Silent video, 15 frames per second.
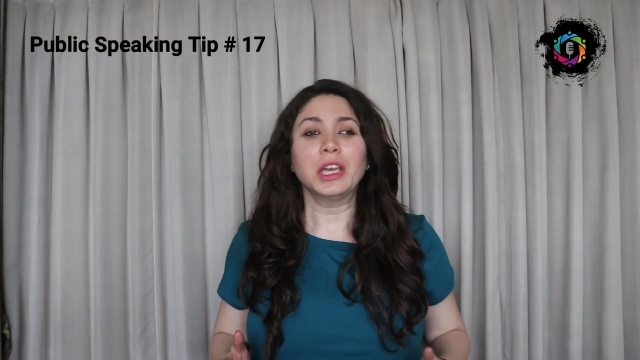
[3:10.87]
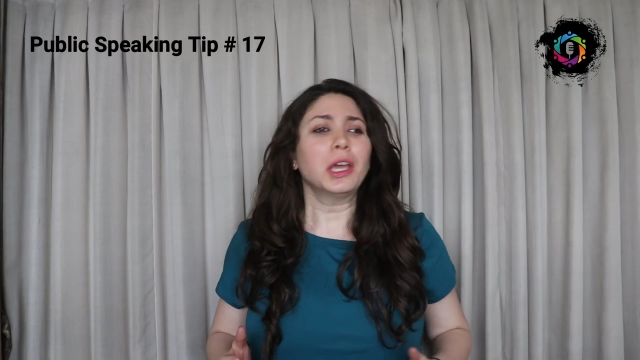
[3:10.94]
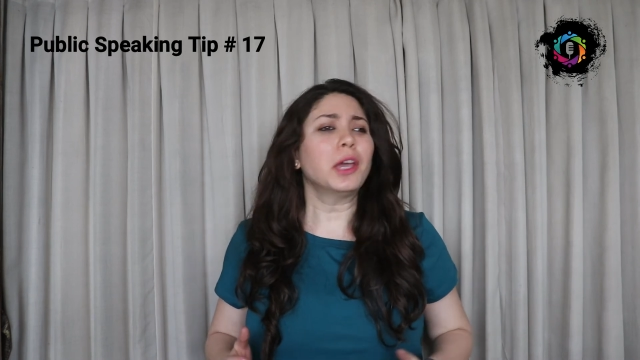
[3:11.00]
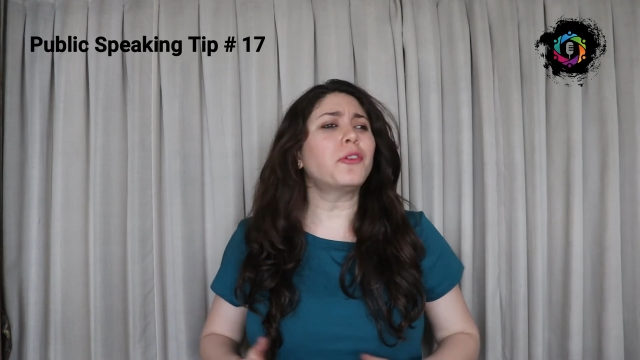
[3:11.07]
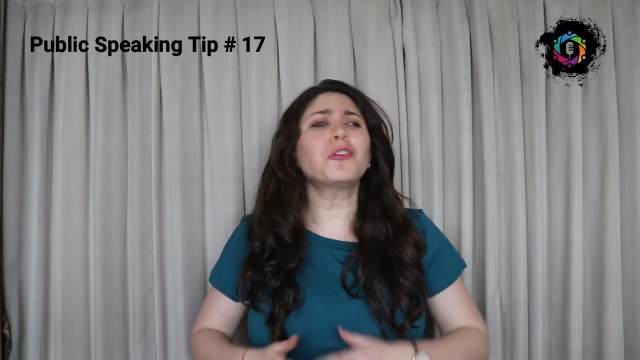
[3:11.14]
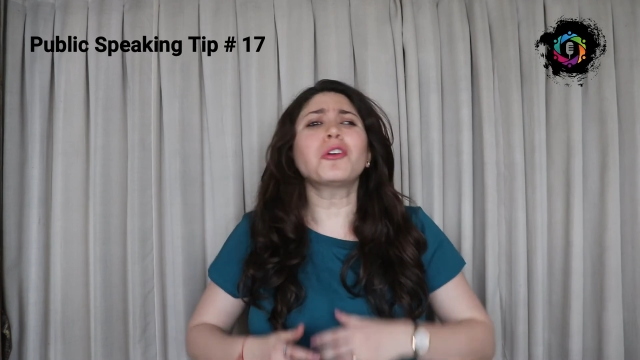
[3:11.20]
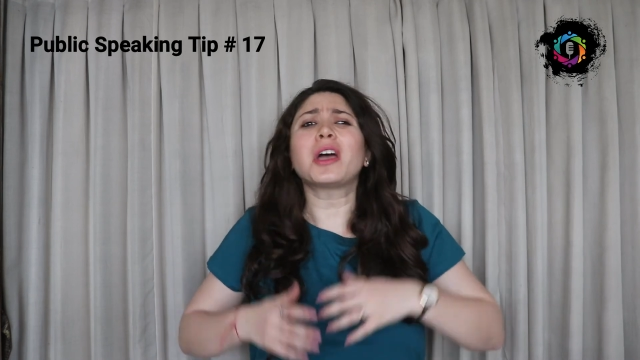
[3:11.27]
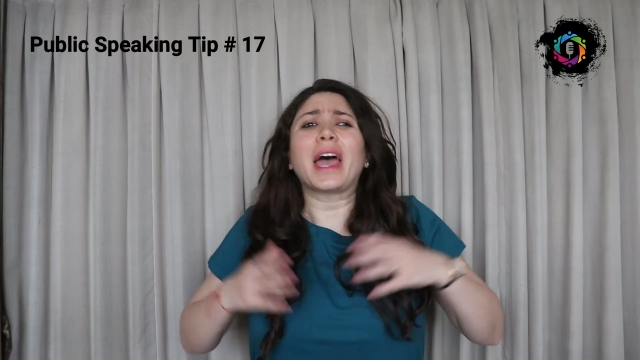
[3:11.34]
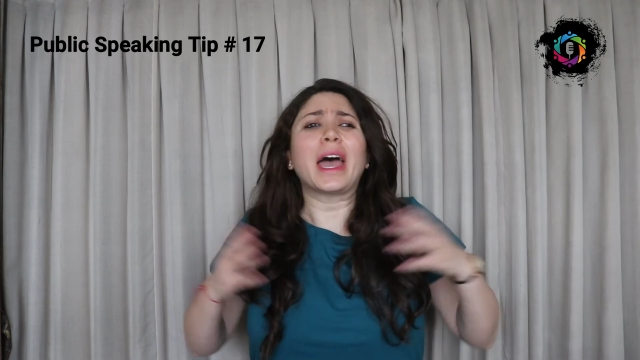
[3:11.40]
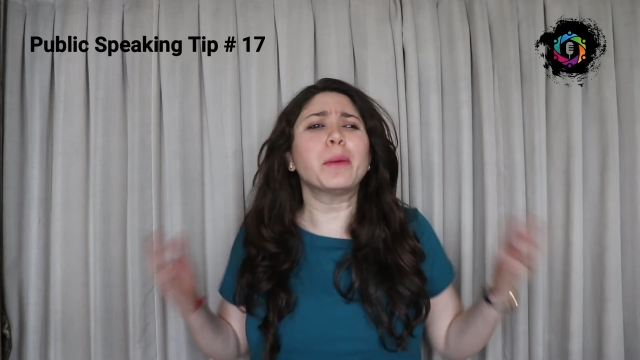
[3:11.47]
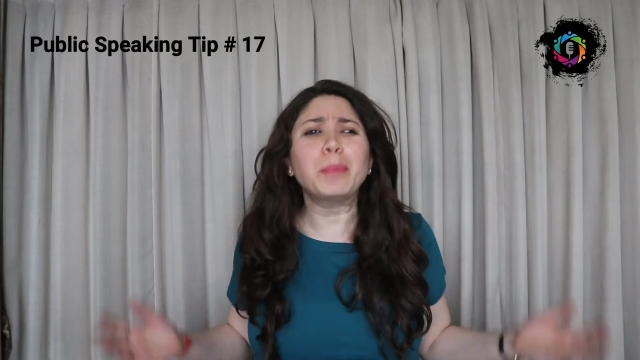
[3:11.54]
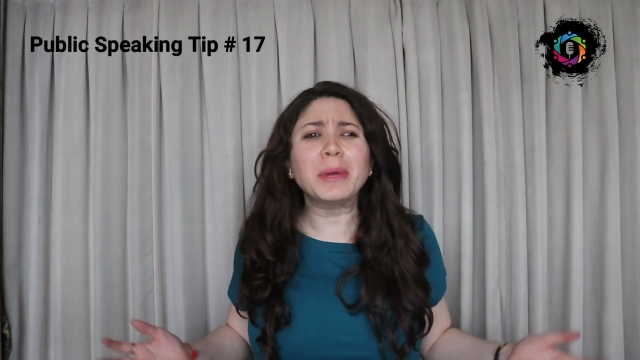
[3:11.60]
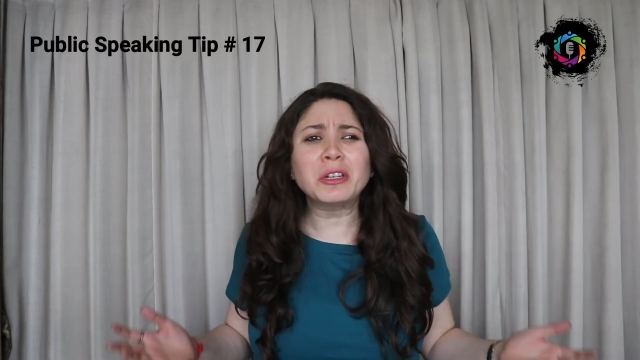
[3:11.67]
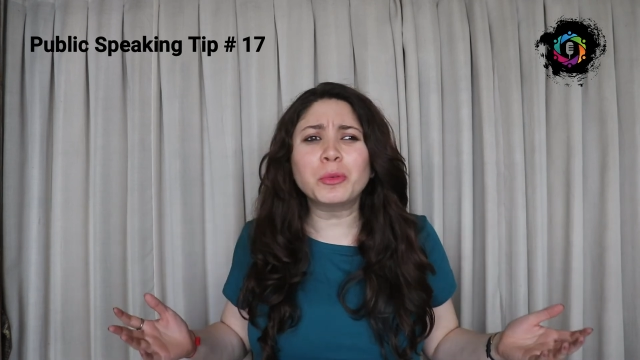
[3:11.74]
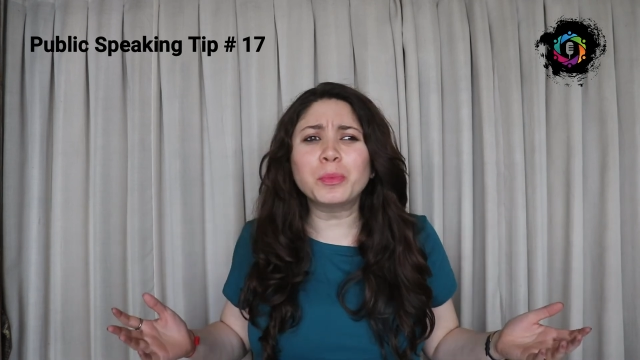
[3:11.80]
If you're
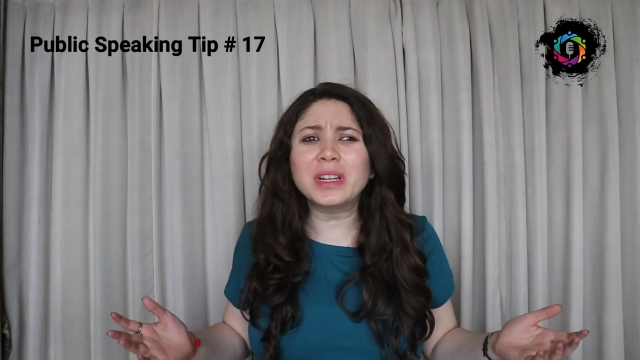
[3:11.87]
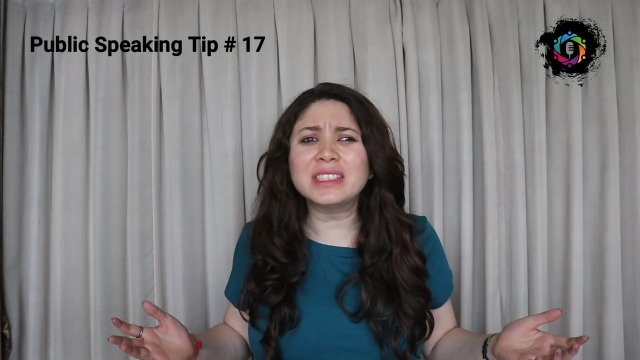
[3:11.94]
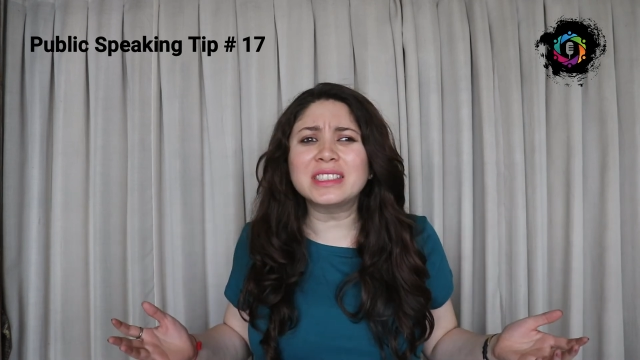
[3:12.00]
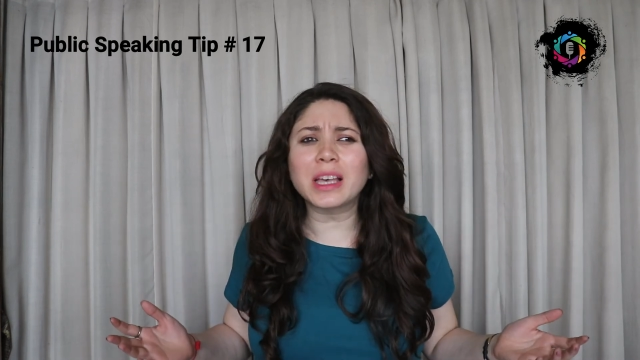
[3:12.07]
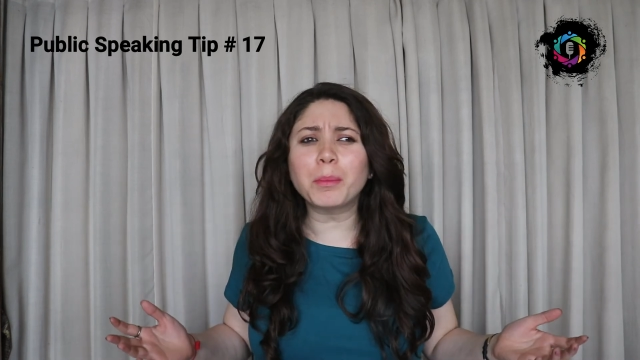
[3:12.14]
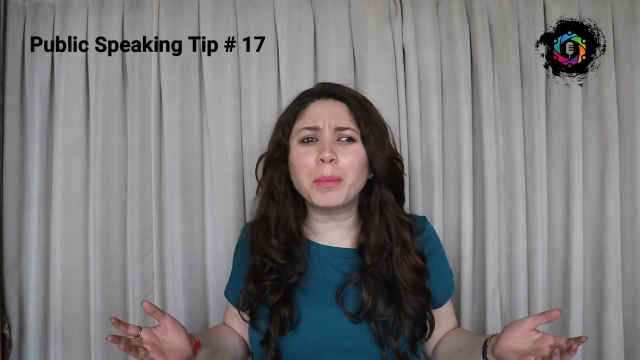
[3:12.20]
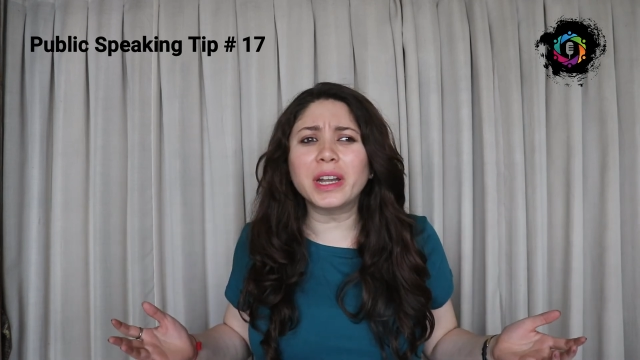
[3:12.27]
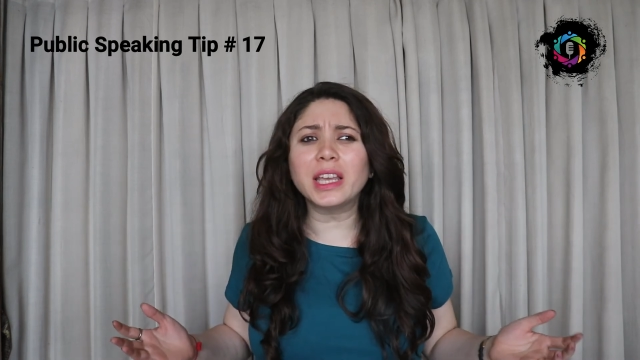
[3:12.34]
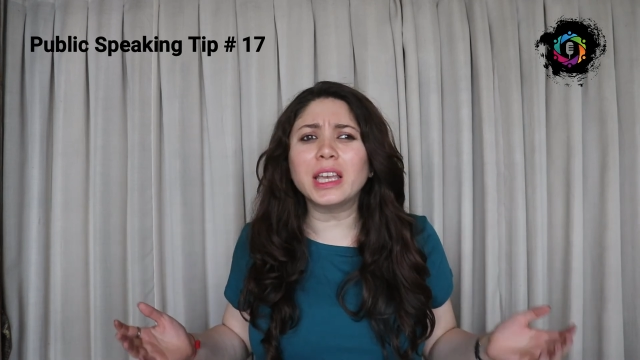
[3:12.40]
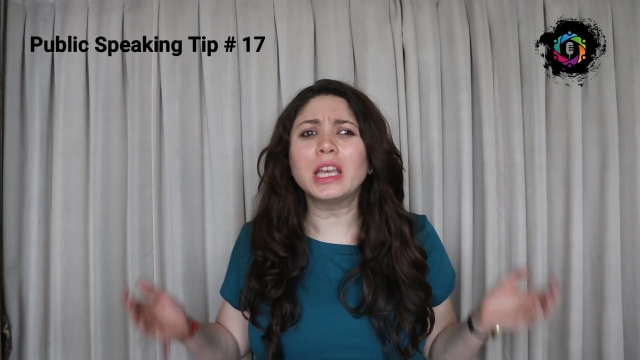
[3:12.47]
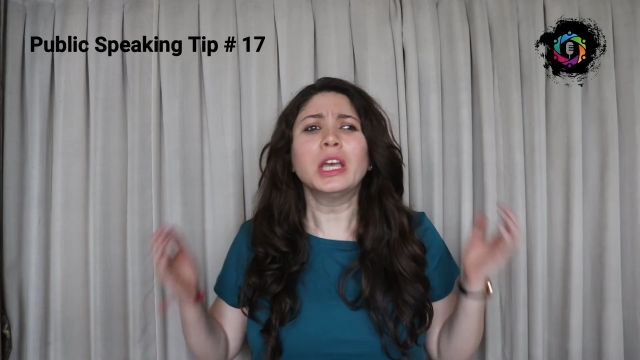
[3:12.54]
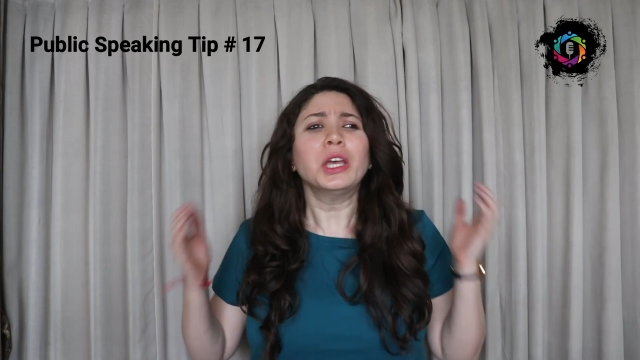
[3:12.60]
happy to meet somebody,